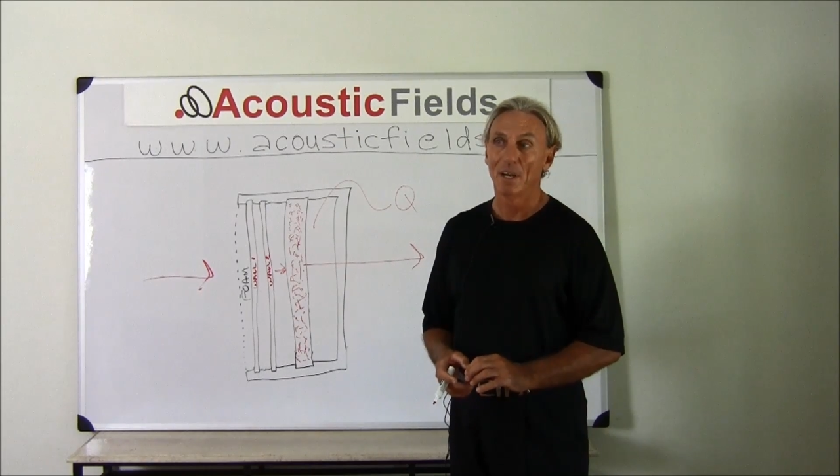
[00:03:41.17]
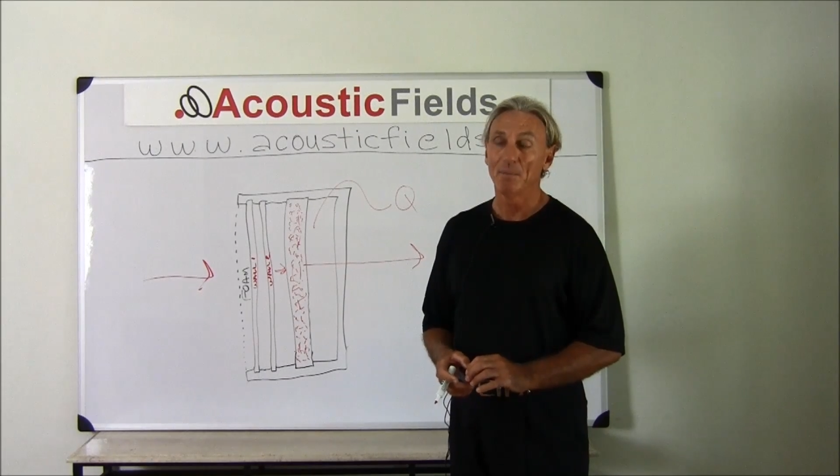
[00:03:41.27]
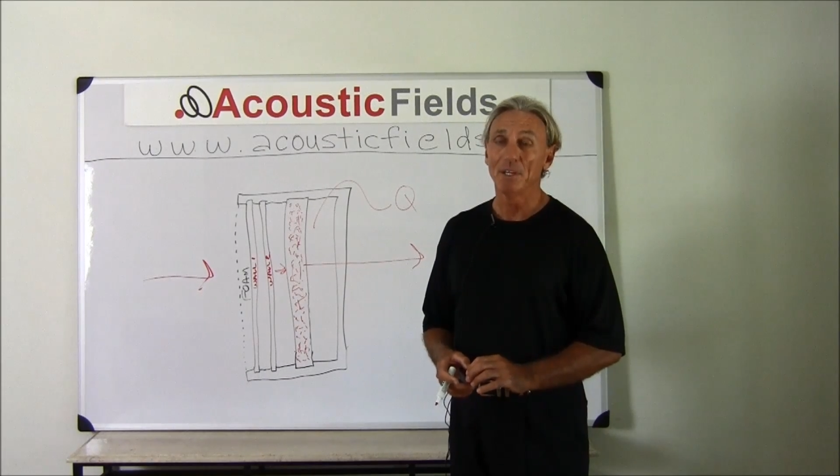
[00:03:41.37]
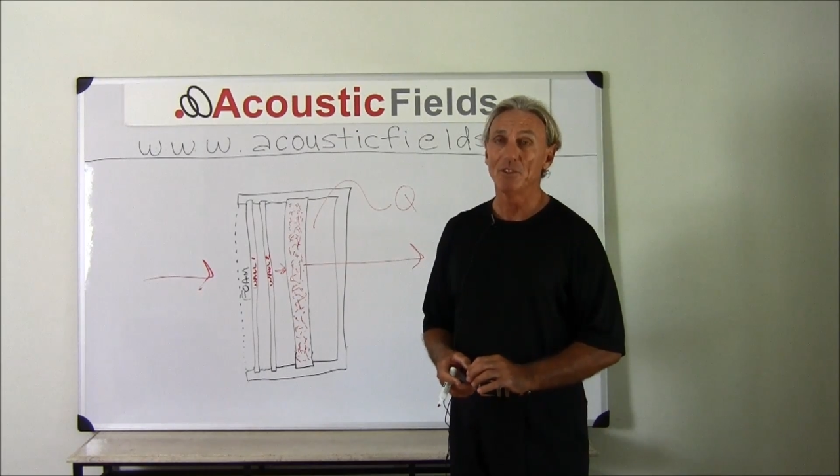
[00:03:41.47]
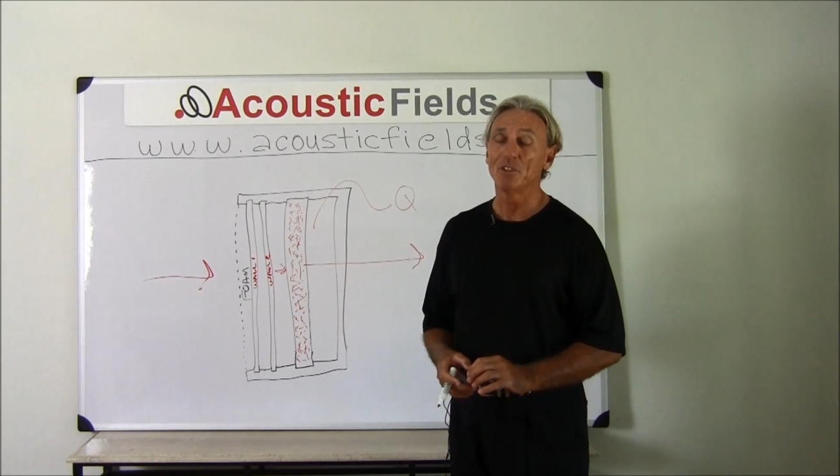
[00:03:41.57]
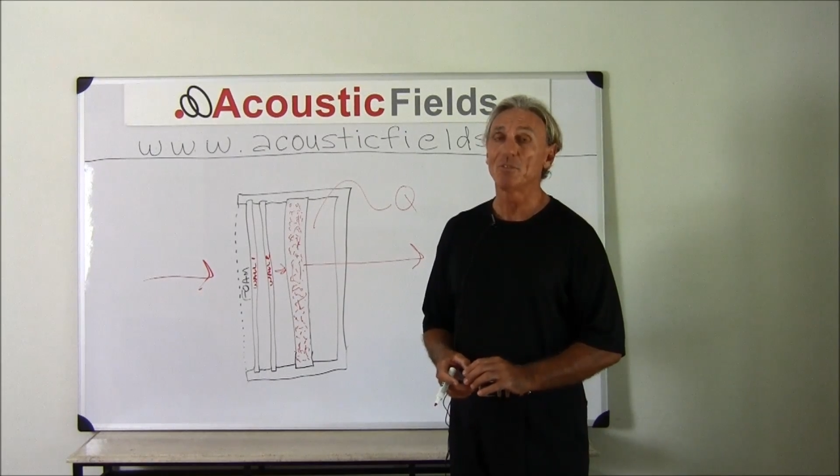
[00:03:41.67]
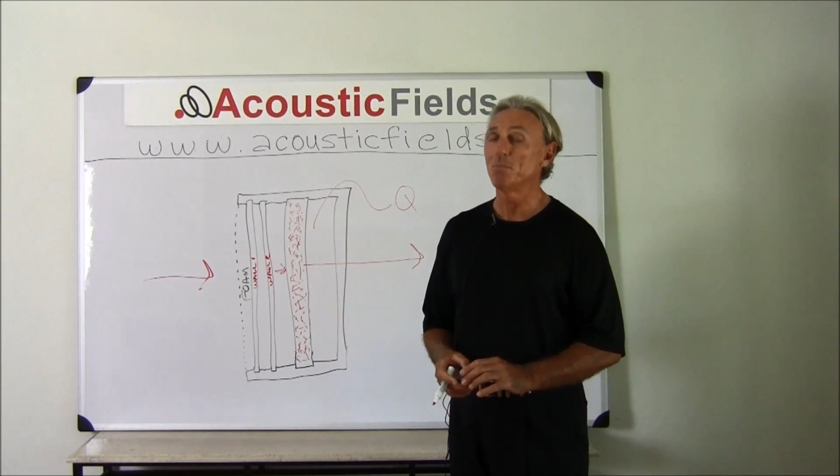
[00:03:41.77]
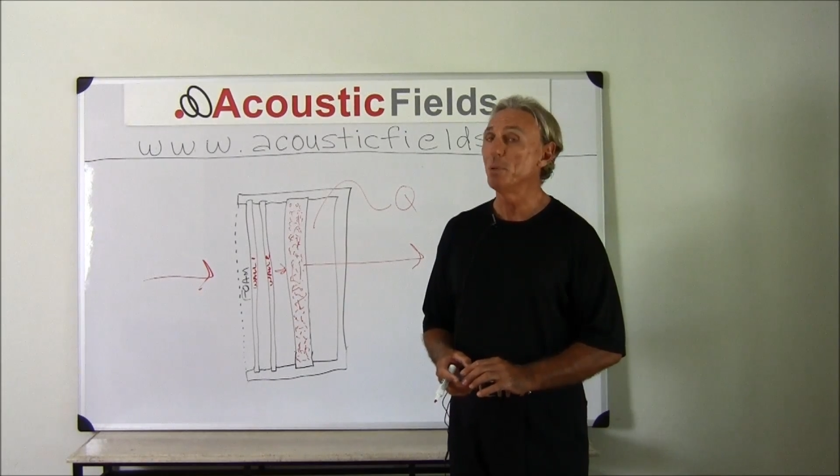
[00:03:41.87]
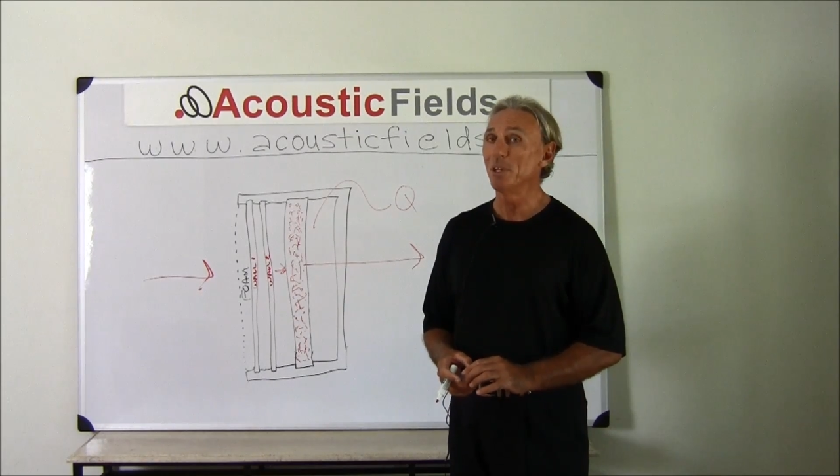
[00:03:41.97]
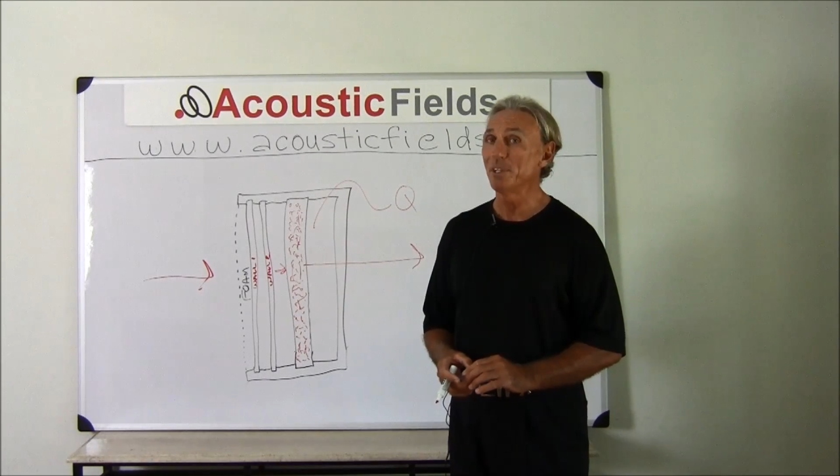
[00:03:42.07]
I mean,
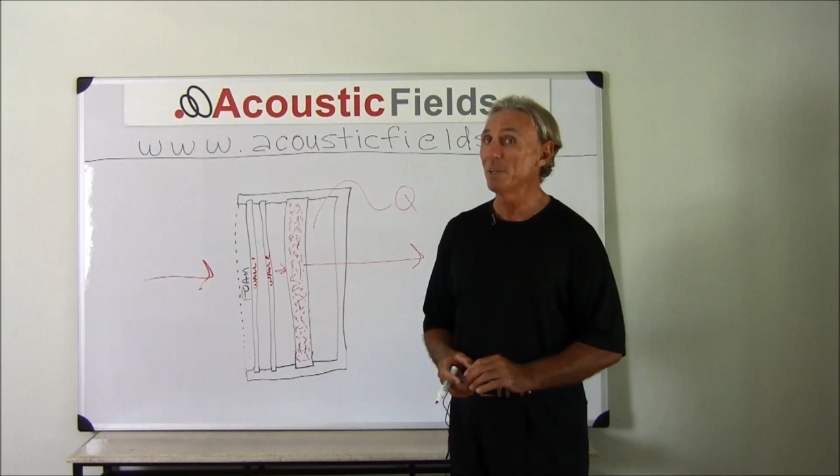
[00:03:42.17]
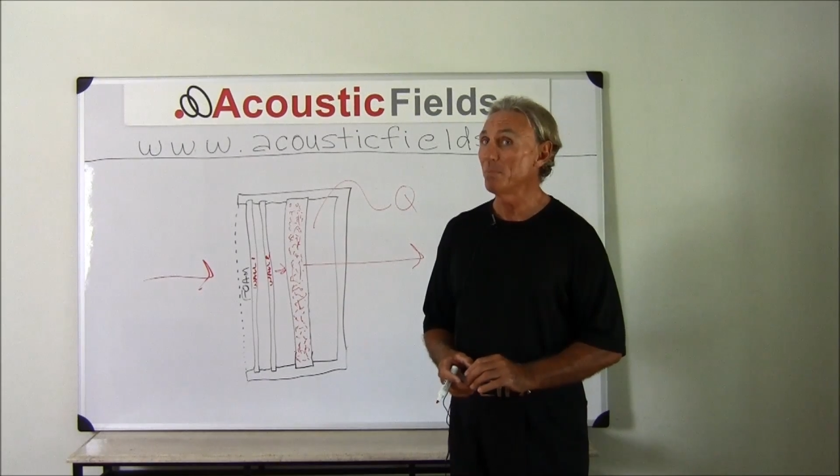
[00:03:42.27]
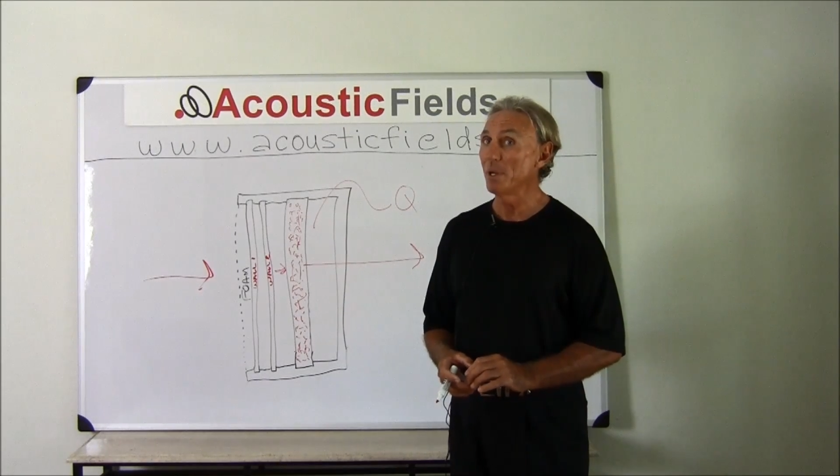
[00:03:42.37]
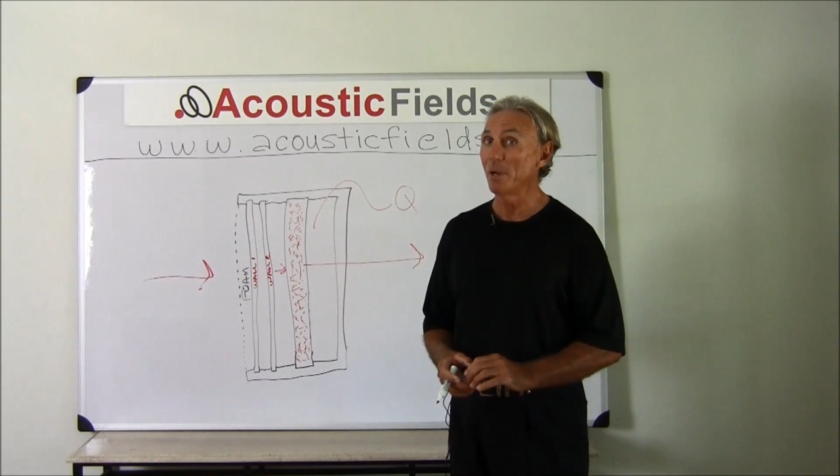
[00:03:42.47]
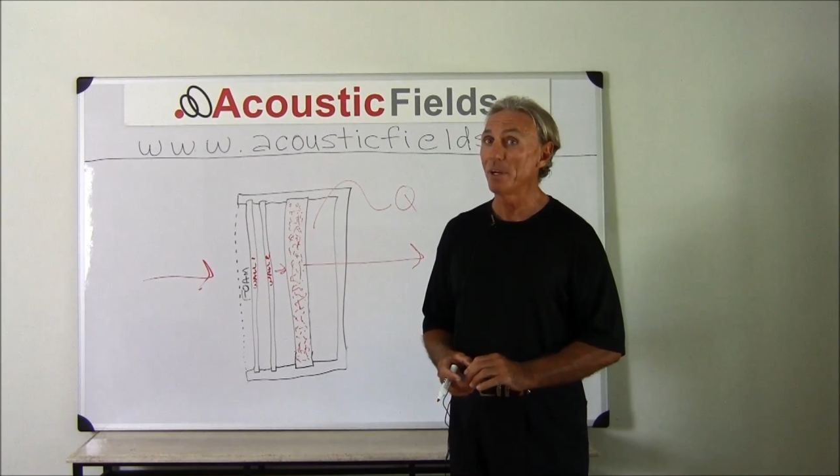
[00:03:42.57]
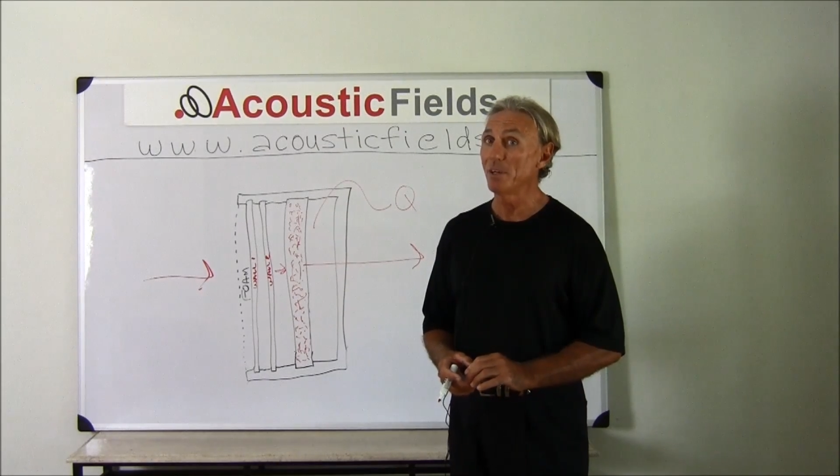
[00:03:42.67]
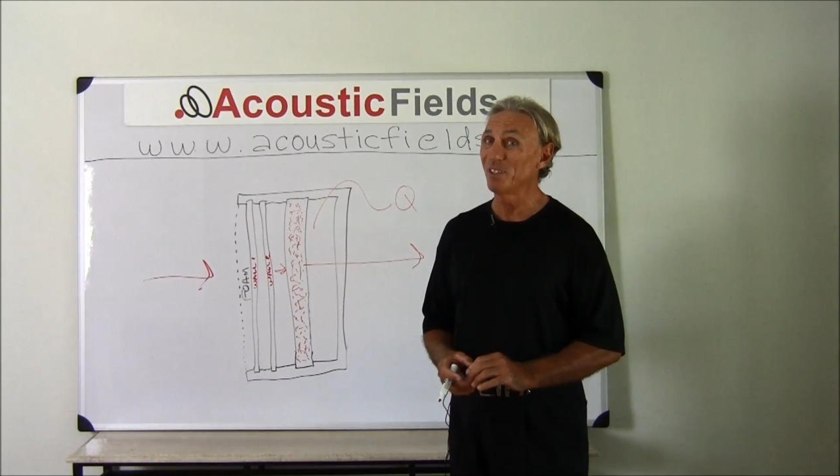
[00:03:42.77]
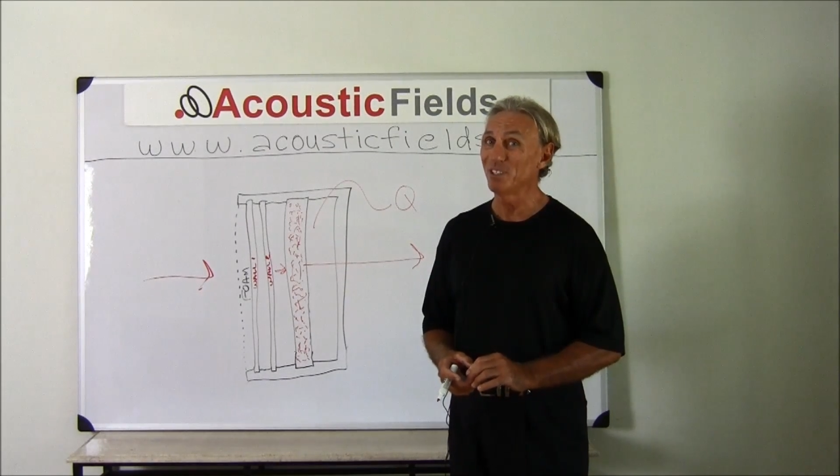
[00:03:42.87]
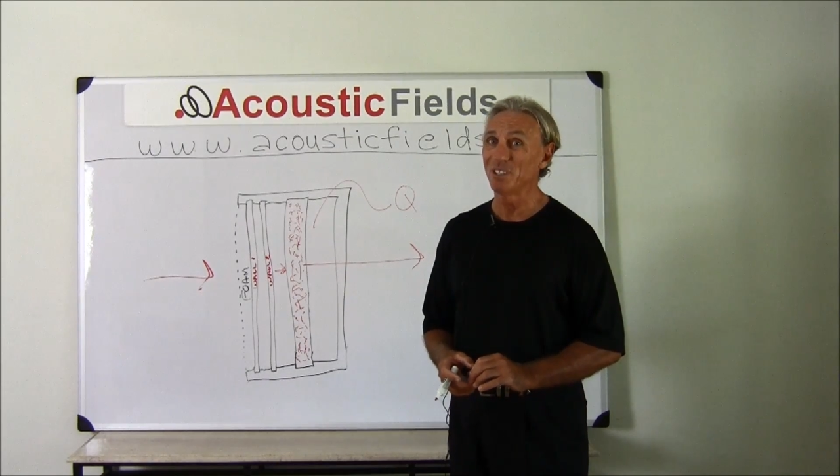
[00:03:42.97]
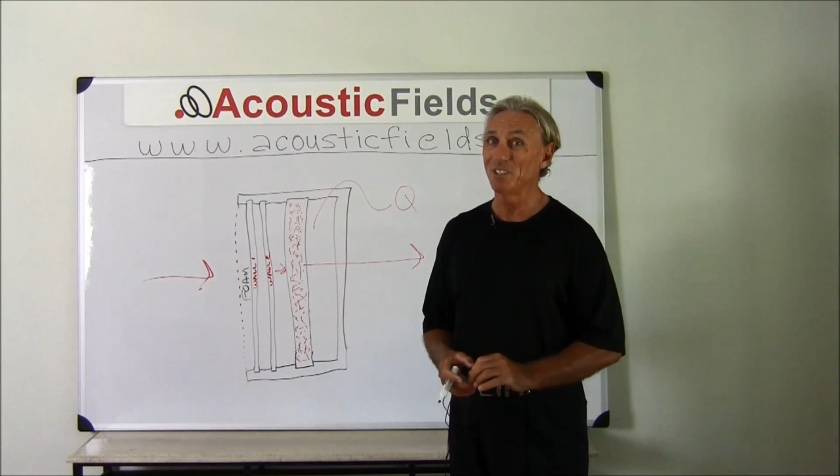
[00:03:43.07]
just building barriers